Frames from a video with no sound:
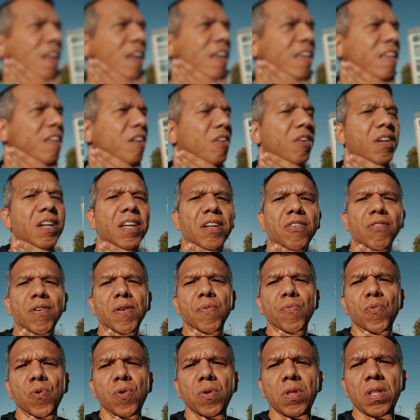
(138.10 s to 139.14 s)
I'm here in
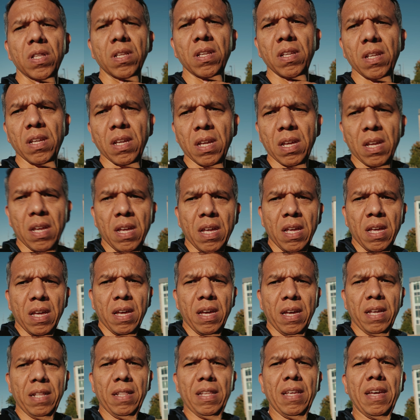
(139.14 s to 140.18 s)
Greenwood,
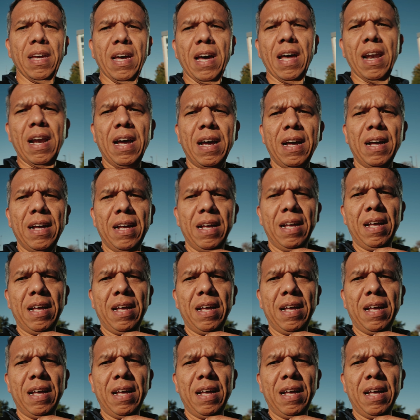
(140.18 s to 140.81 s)
Indiana.